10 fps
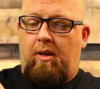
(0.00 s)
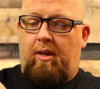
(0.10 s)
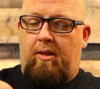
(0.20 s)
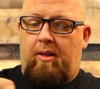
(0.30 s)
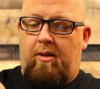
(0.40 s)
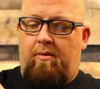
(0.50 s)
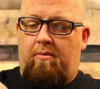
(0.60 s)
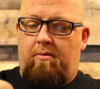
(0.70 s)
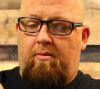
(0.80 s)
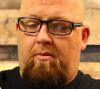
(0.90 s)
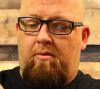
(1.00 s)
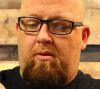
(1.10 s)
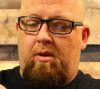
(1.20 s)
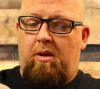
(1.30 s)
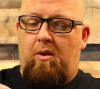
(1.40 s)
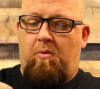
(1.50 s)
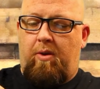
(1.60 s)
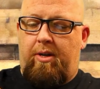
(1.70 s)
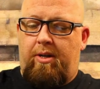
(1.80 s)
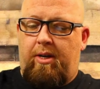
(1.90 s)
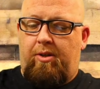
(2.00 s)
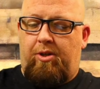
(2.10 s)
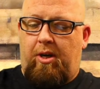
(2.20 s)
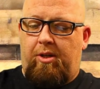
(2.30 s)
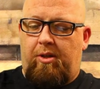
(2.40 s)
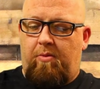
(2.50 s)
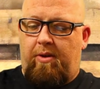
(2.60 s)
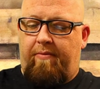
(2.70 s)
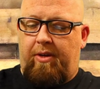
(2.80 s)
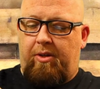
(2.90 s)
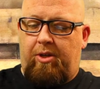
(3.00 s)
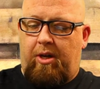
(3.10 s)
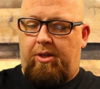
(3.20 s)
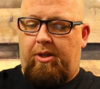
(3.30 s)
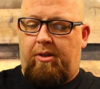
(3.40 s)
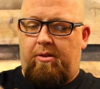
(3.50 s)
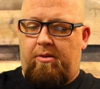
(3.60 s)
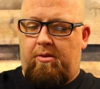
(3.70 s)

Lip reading: And then when you're done charging whatever you're charging,